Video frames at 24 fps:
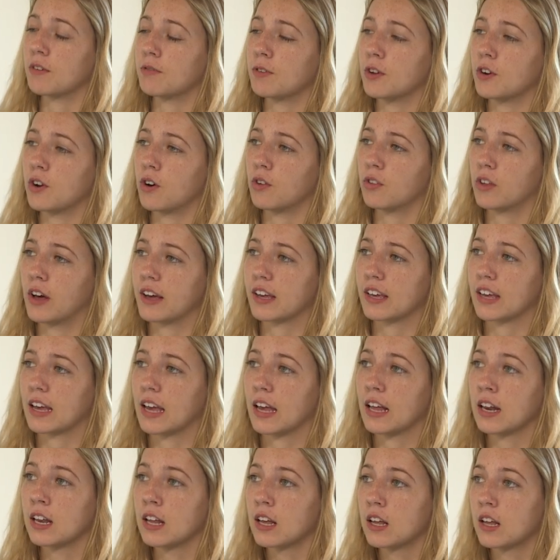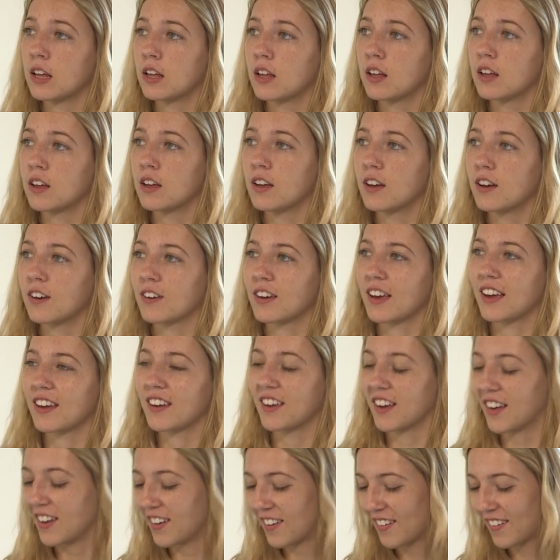if you don't like it. Okay. Okay,
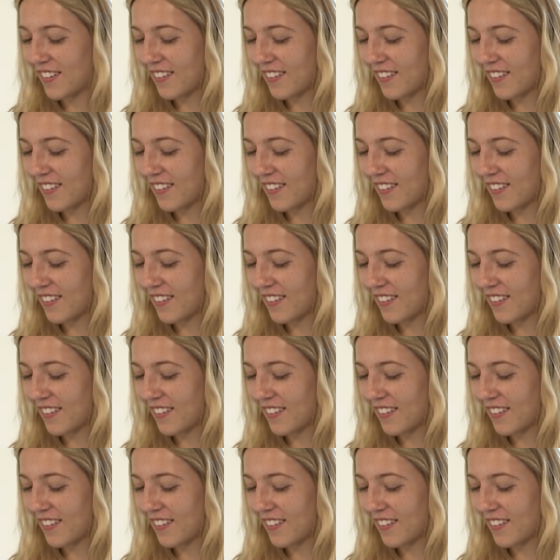good.